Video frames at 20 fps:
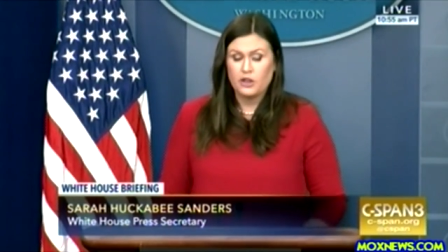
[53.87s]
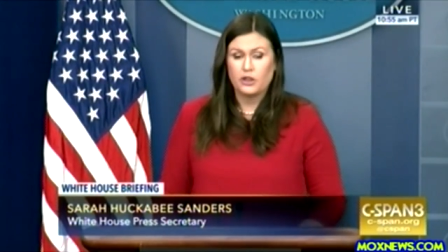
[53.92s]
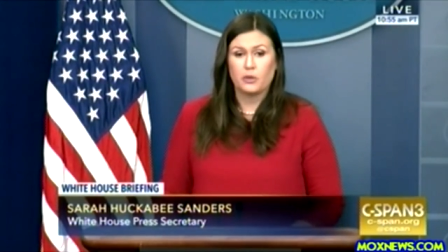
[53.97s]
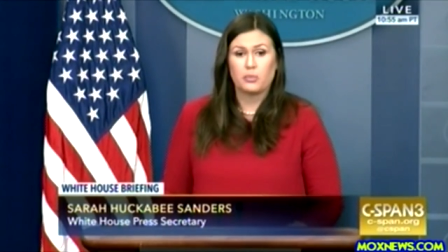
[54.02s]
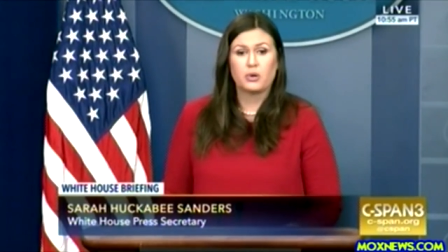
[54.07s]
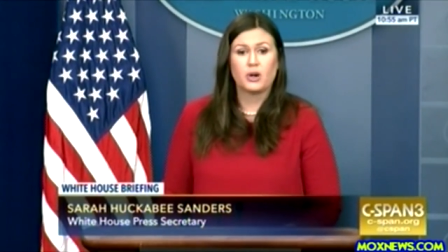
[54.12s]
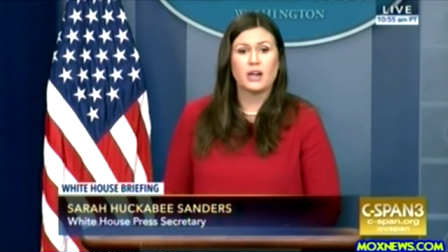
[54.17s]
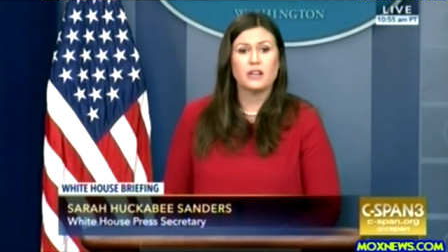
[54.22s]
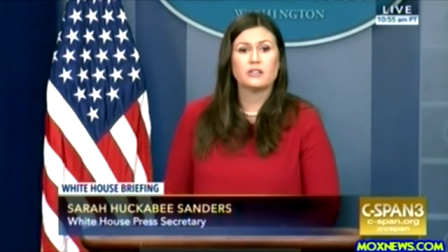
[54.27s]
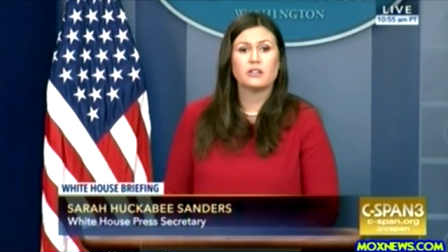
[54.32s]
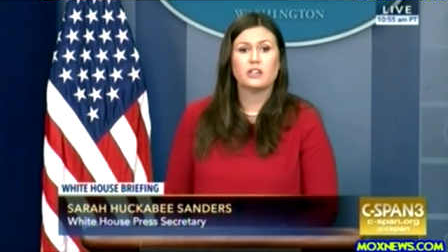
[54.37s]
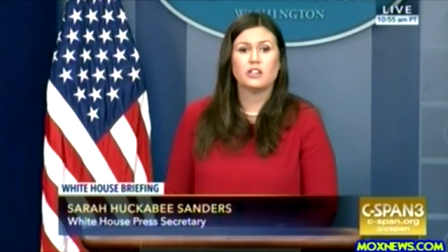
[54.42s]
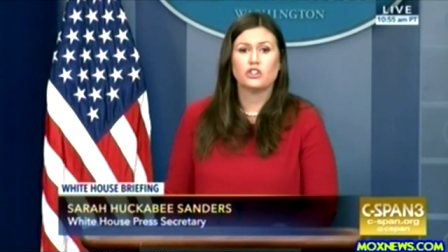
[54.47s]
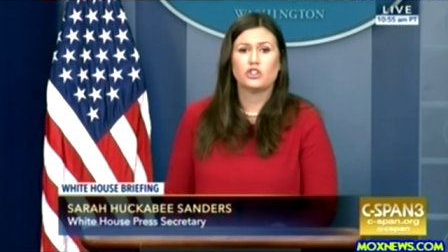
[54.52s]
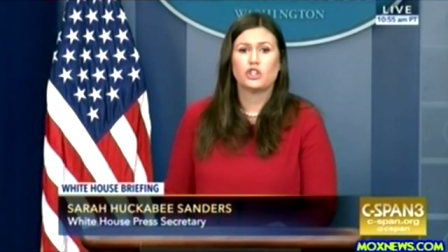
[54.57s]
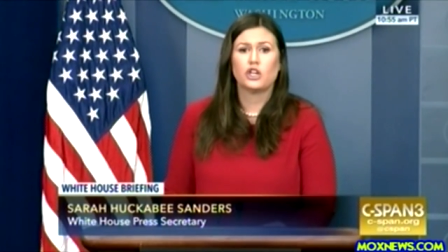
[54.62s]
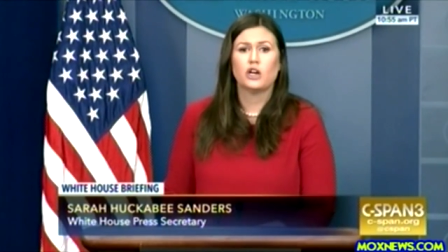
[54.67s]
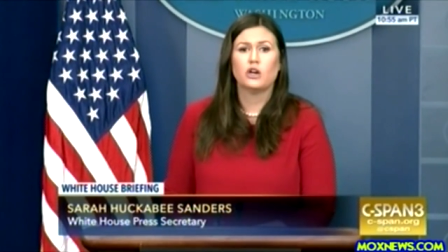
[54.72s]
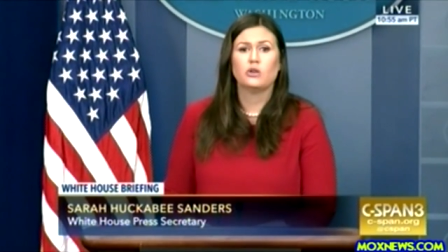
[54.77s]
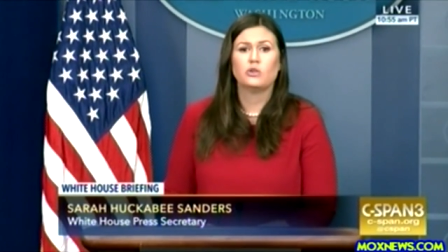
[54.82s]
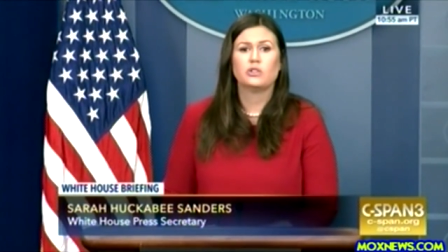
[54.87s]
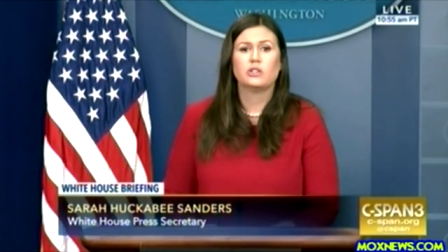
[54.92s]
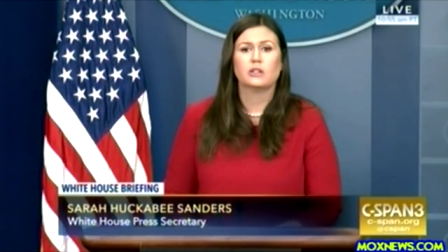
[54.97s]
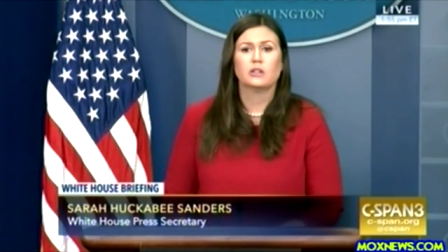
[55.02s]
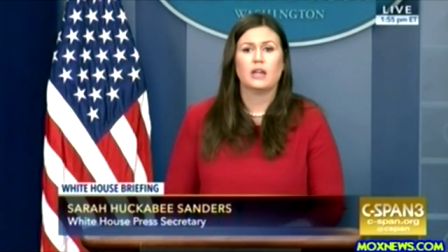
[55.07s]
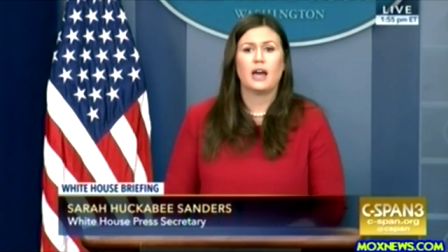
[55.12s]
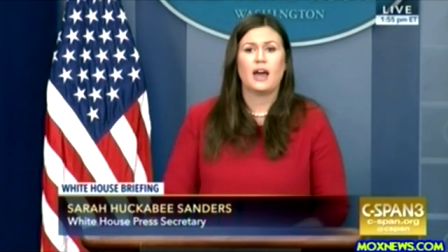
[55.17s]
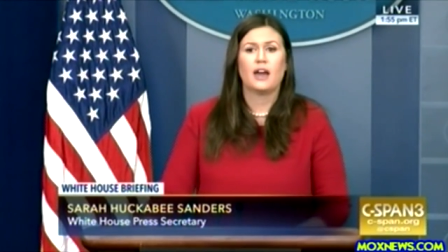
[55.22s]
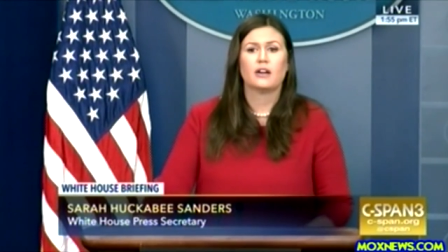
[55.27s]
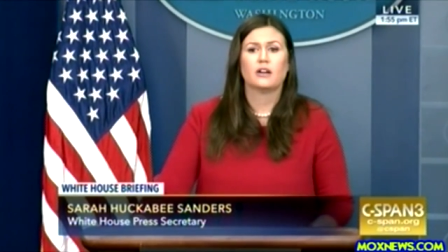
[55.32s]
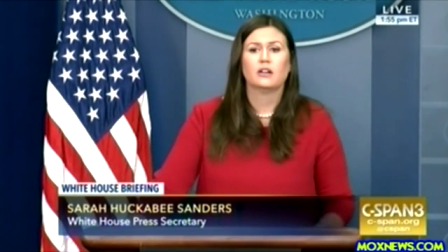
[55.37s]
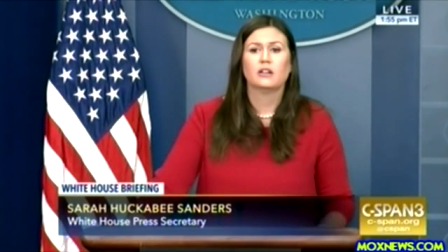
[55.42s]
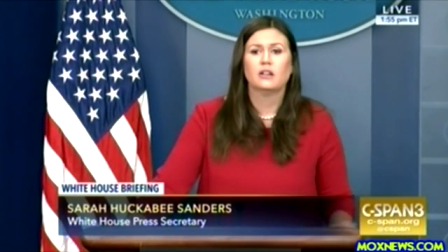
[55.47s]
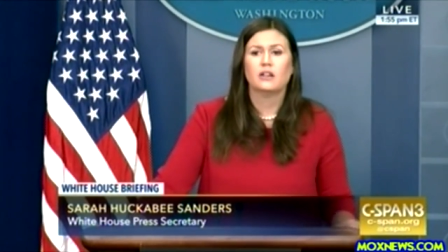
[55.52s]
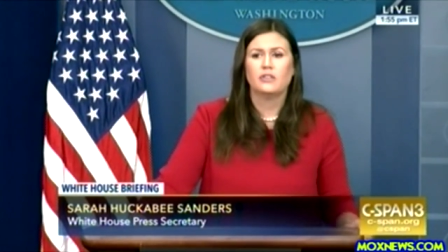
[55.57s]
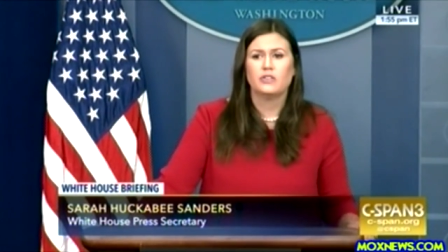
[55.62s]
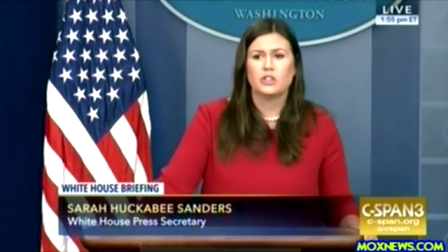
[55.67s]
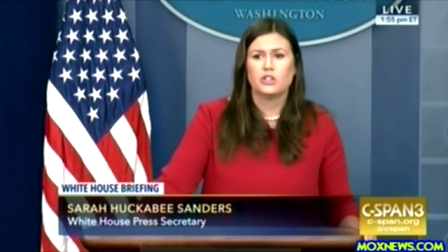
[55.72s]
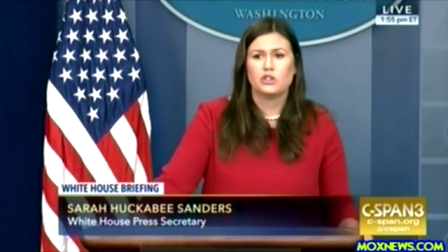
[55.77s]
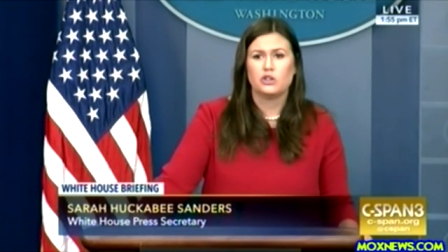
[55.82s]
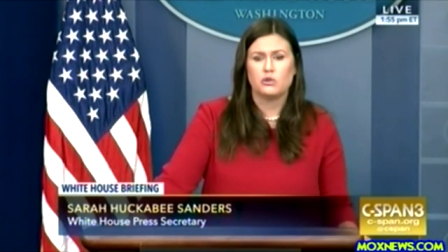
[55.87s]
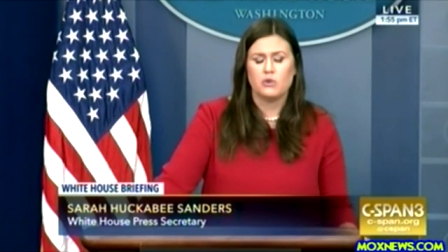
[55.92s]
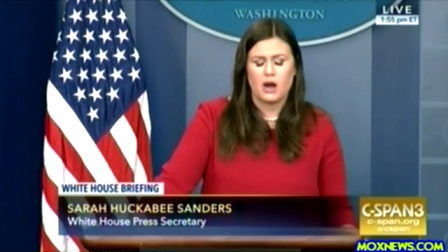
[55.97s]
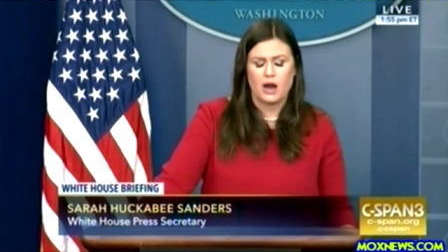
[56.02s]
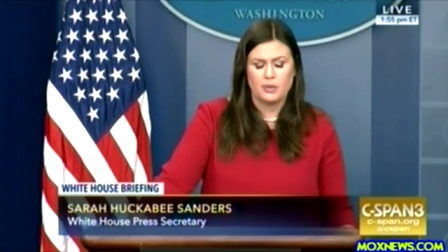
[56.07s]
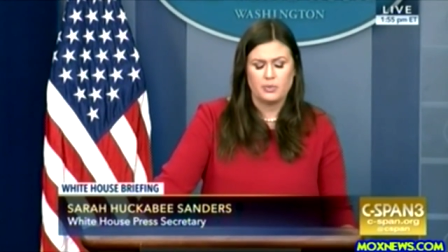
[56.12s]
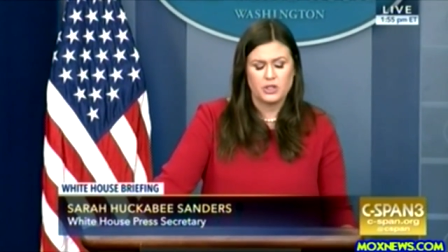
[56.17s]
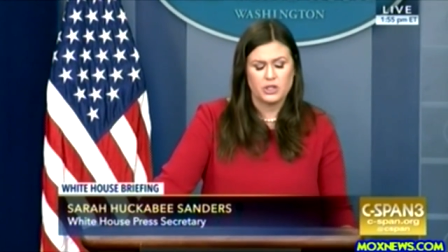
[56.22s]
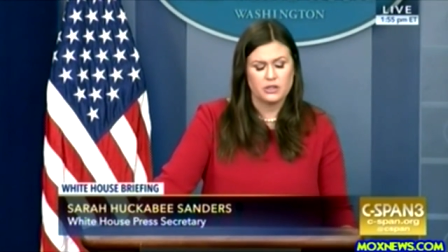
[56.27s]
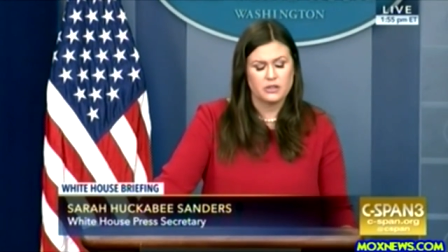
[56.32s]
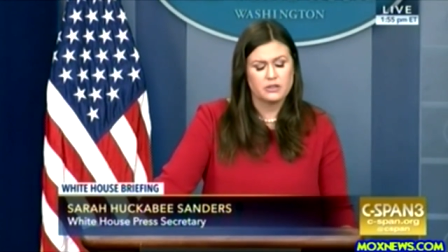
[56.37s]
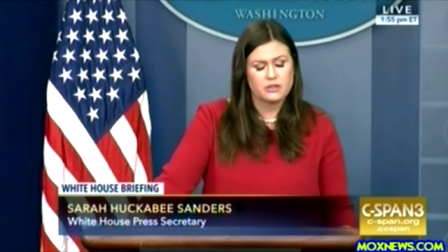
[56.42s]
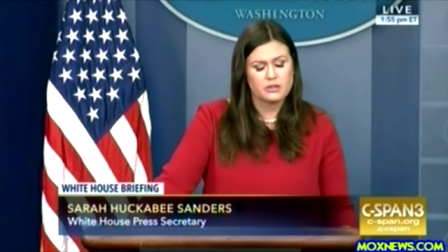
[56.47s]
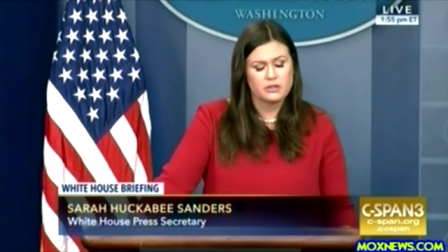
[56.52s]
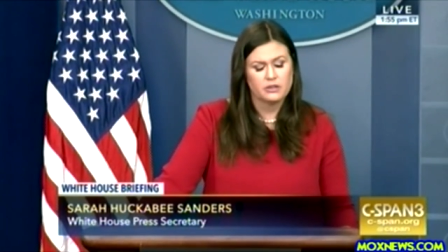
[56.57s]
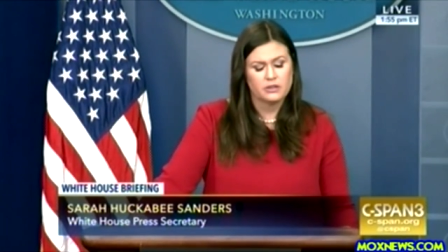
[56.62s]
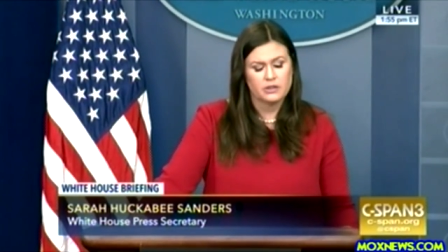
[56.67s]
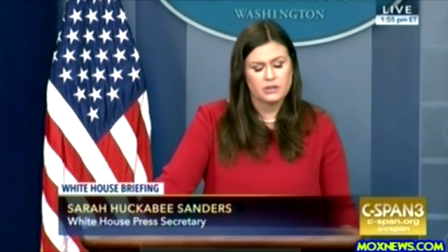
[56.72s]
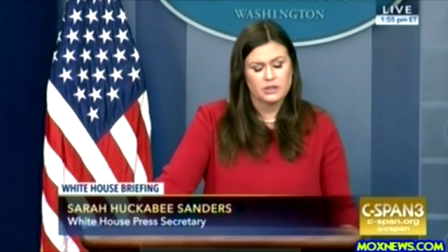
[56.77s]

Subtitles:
The president chose the latter of the two options.